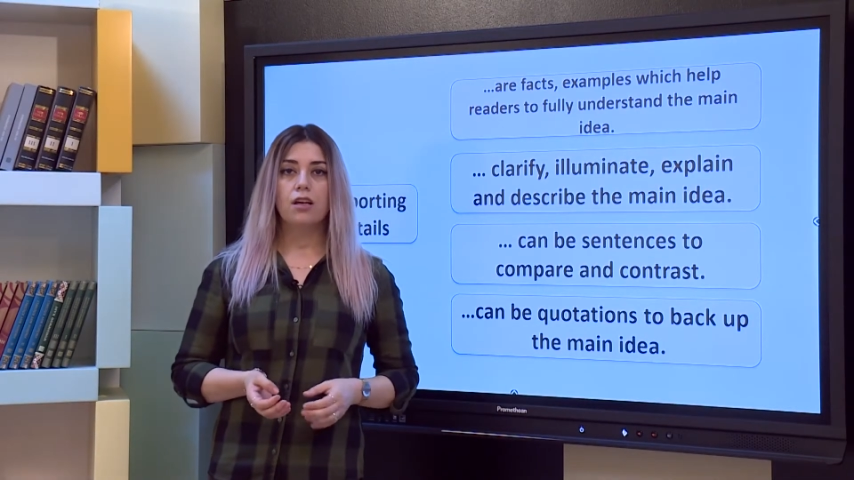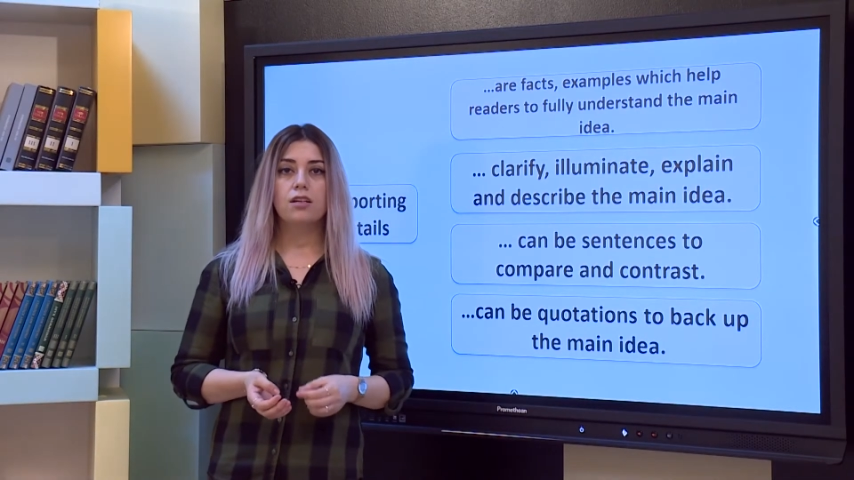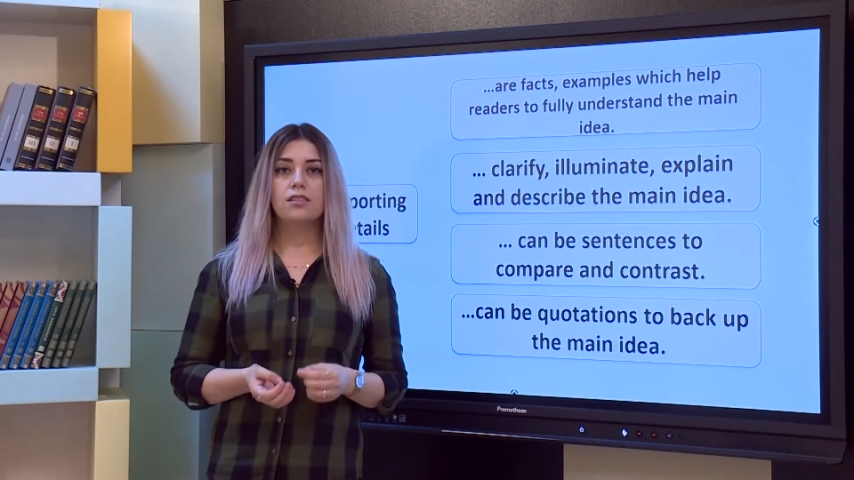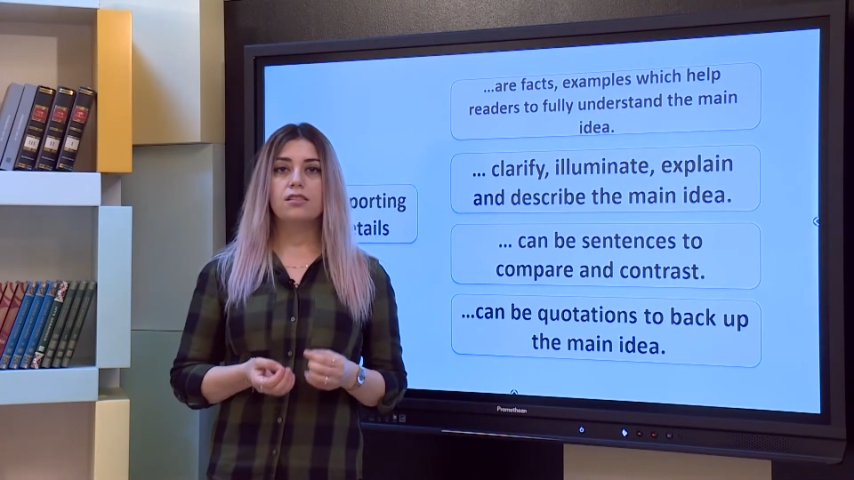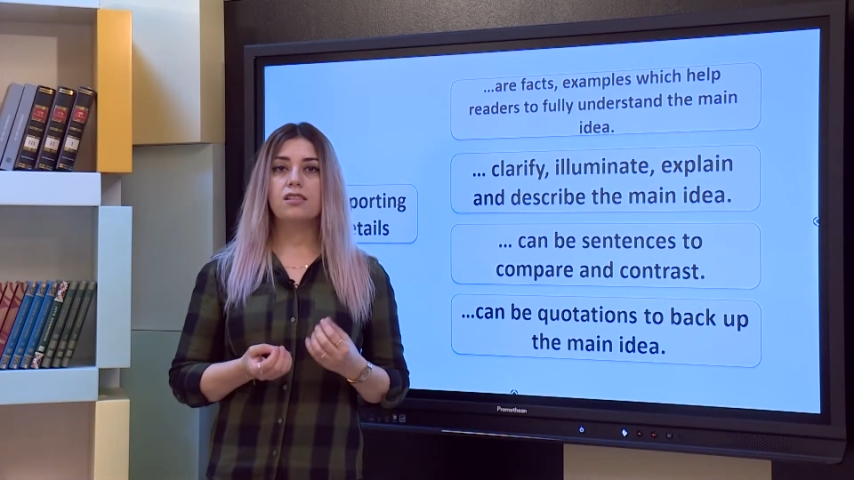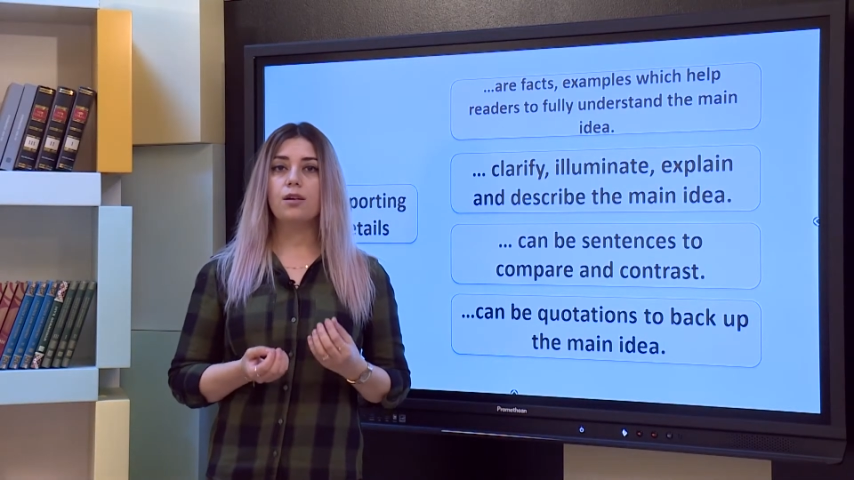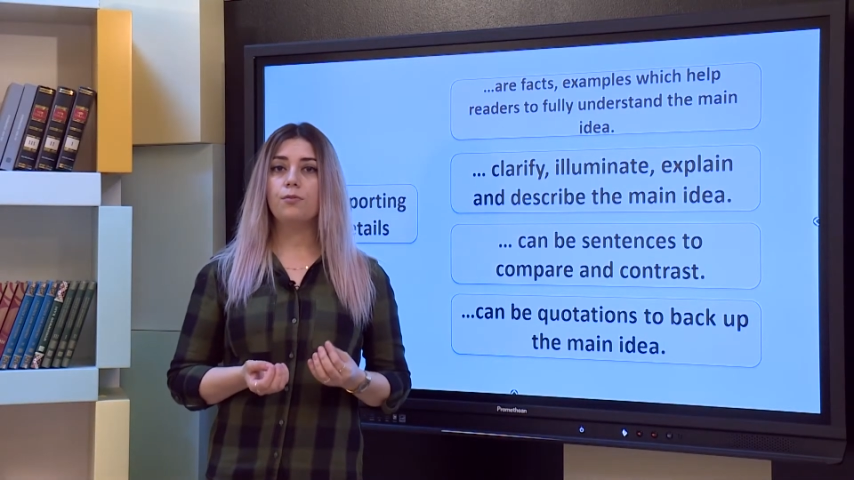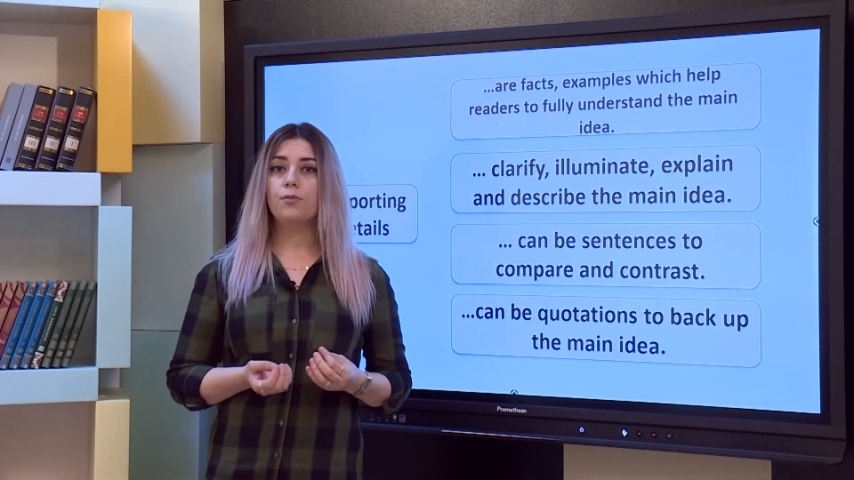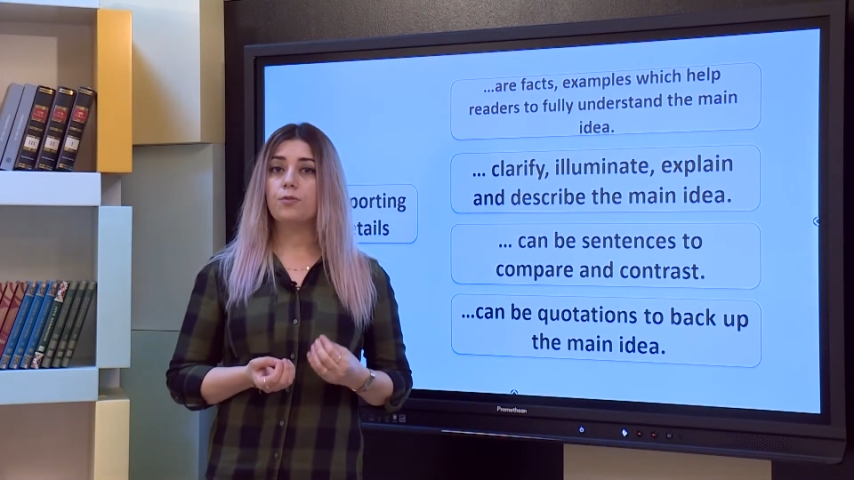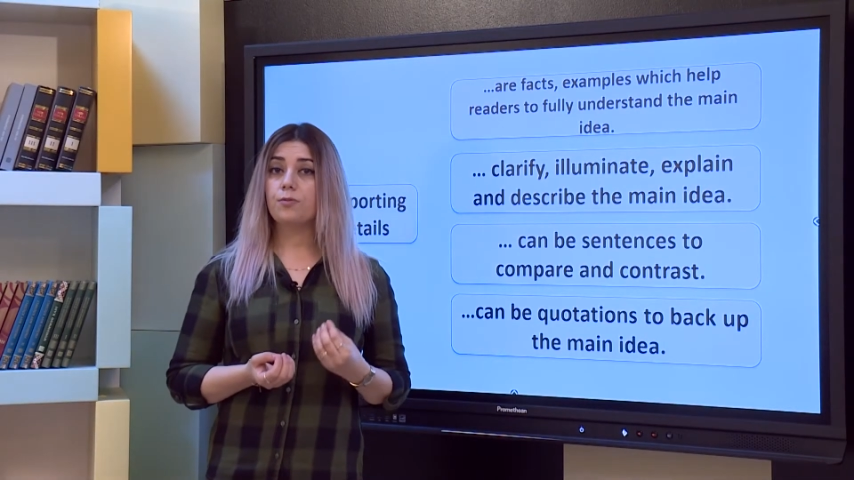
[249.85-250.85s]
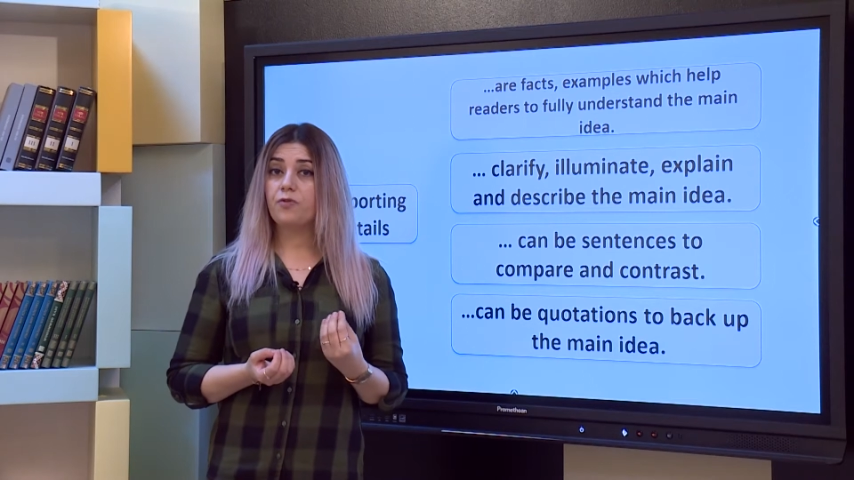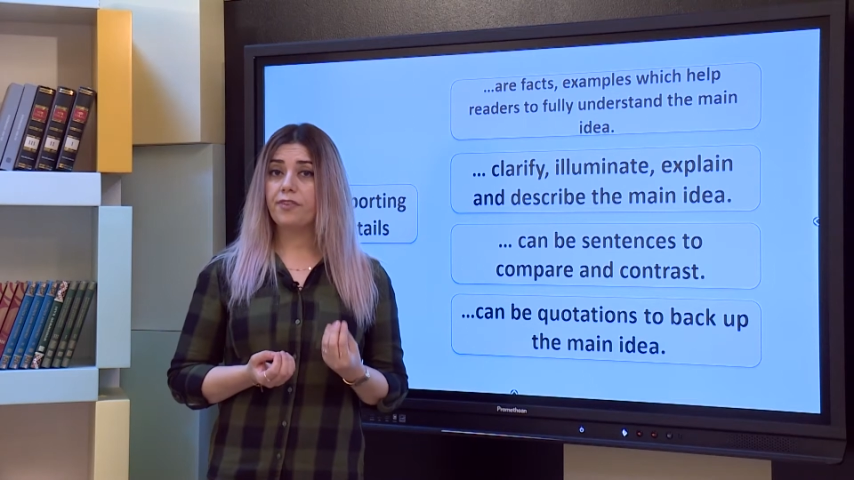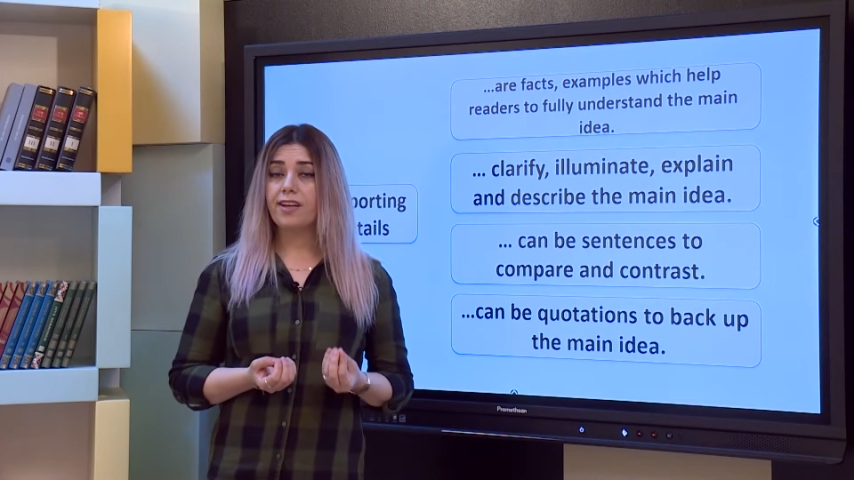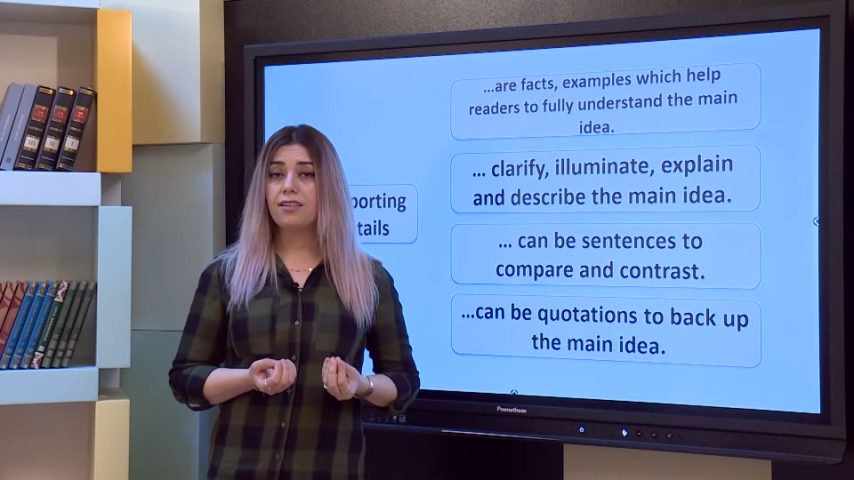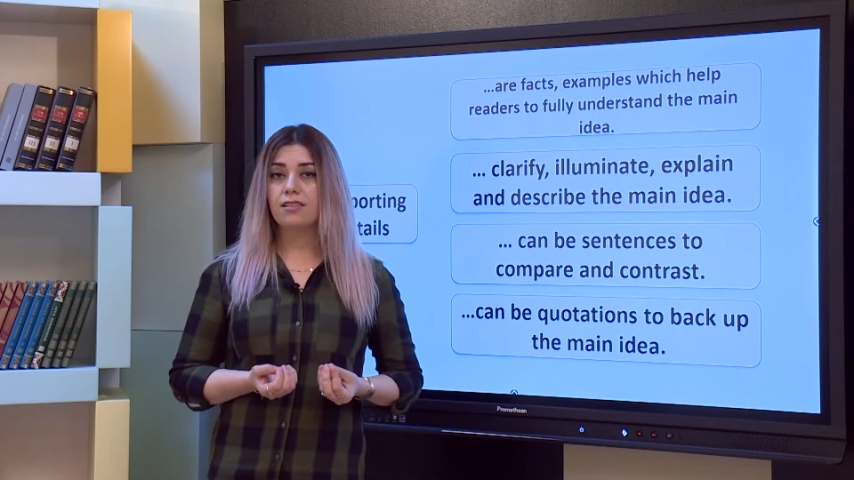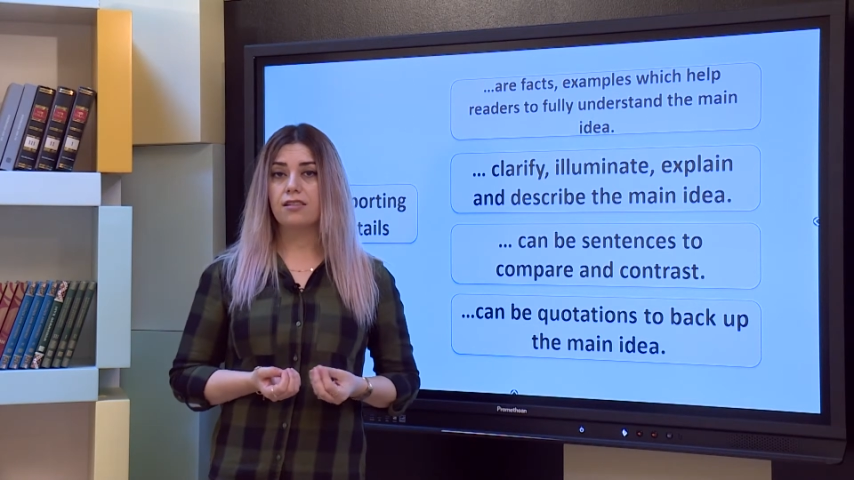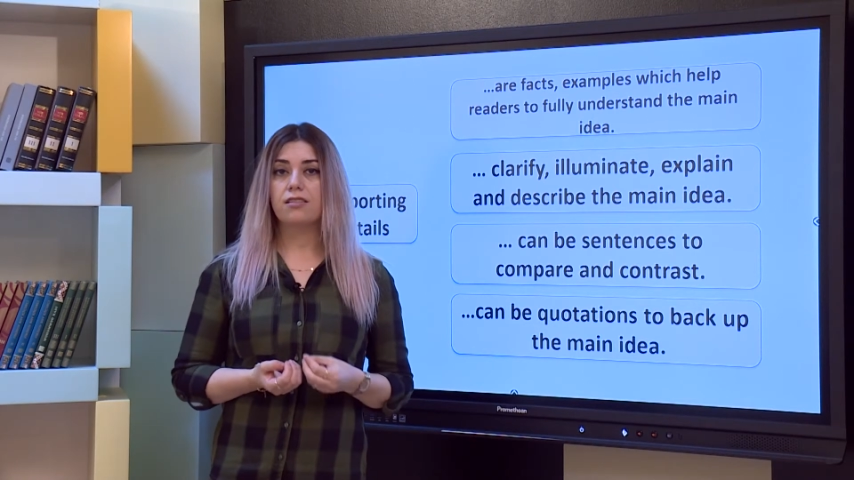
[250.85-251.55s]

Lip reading: some phrases,